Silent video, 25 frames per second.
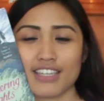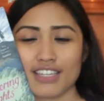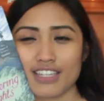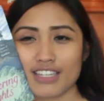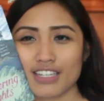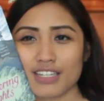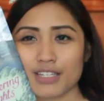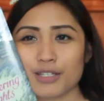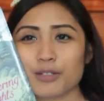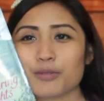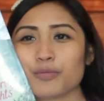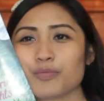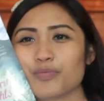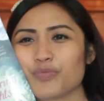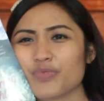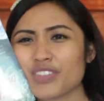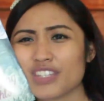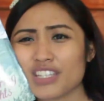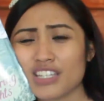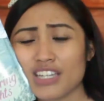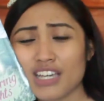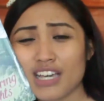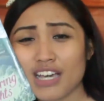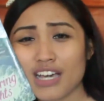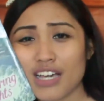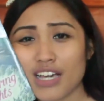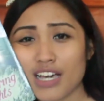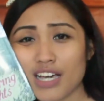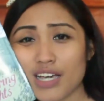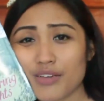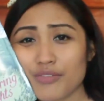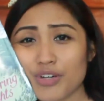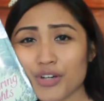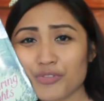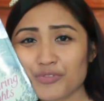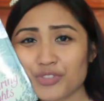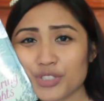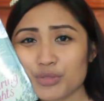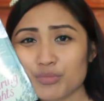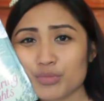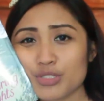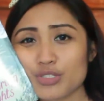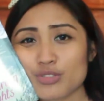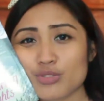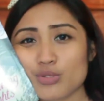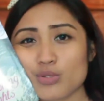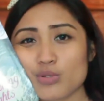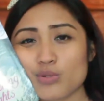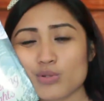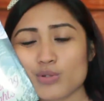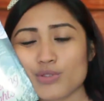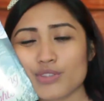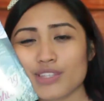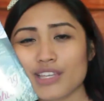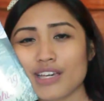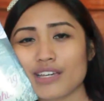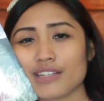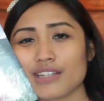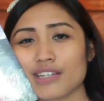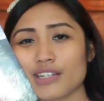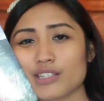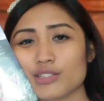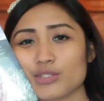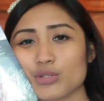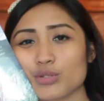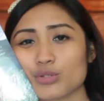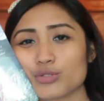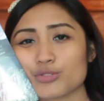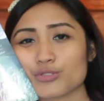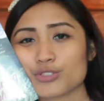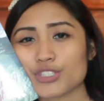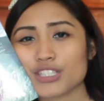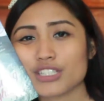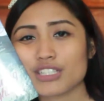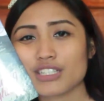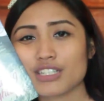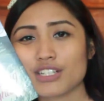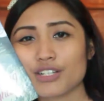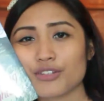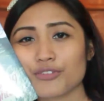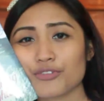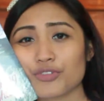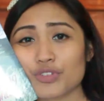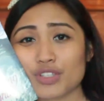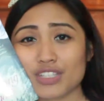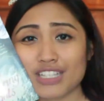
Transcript: And I've often been told that I don't read enough